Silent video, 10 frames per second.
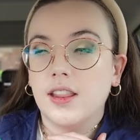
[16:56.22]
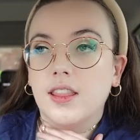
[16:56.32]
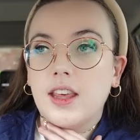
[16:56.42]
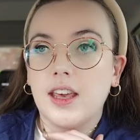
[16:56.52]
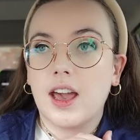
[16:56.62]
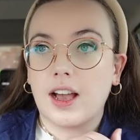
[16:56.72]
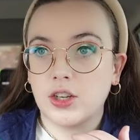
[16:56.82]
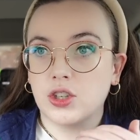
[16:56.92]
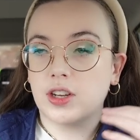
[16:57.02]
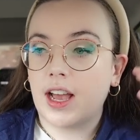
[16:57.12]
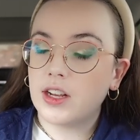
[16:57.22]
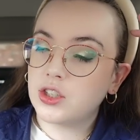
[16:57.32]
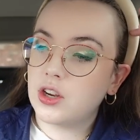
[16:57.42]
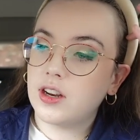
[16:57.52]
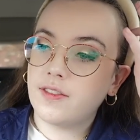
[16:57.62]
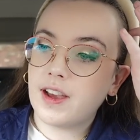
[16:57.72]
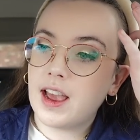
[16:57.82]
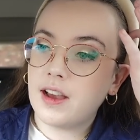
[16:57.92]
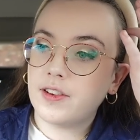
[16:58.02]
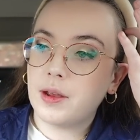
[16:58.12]
the extra cash on if I
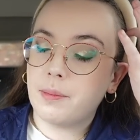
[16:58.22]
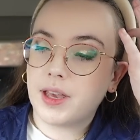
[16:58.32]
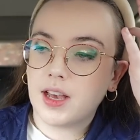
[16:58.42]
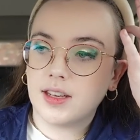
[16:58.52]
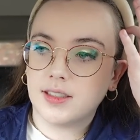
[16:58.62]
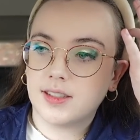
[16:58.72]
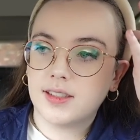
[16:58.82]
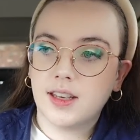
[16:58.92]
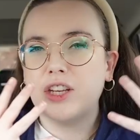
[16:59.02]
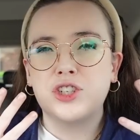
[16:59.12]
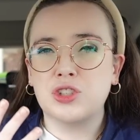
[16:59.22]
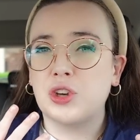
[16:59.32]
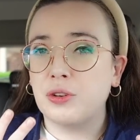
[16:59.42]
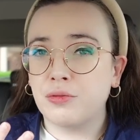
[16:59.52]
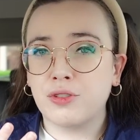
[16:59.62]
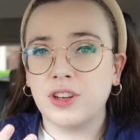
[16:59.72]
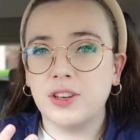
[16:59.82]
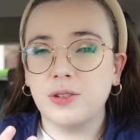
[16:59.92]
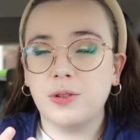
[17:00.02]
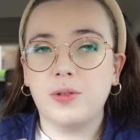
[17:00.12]
have it, because it's just good for
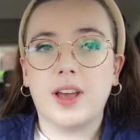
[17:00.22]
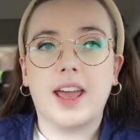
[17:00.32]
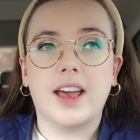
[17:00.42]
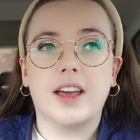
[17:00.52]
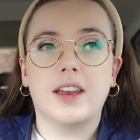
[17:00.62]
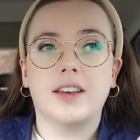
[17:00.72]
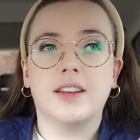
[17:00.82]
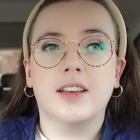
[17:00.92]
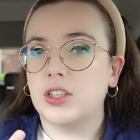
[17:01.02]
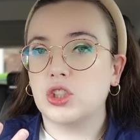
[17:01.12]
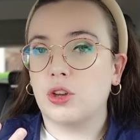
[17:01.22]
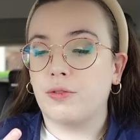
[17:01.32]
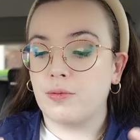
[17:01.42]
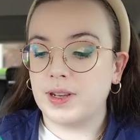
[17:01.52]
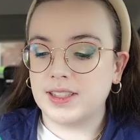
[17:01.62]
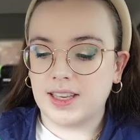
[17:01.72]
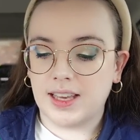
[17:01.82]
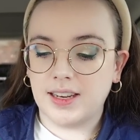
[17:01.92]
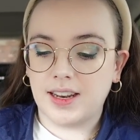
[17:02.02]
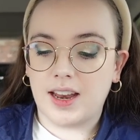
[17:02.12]
you and it's good for my
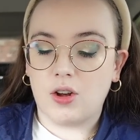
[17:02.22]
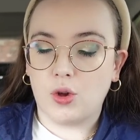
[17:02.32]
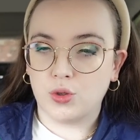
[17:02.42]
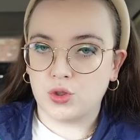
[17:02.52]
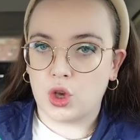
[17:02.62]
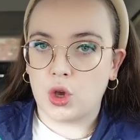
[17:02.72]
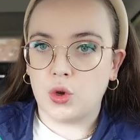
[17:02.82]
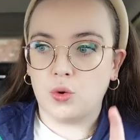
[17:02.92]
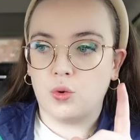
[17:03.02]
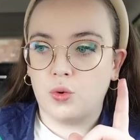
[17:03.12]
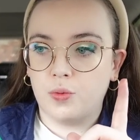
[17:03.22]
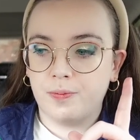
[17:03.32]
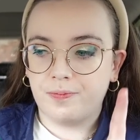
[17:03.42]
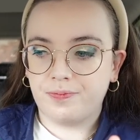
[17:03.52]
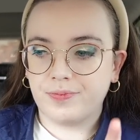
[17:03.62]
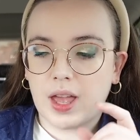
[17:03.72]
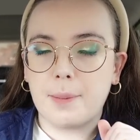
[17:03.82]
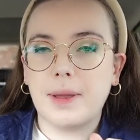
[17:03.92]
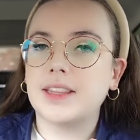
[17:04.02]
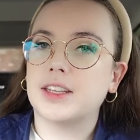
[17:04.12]
skin. And also I
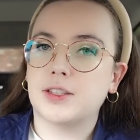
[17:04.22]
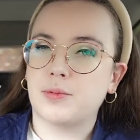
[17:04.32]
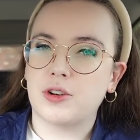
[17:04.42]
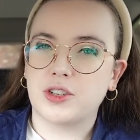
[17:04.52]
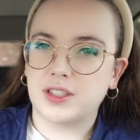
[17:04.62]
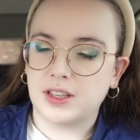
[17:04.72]
mainly splurge on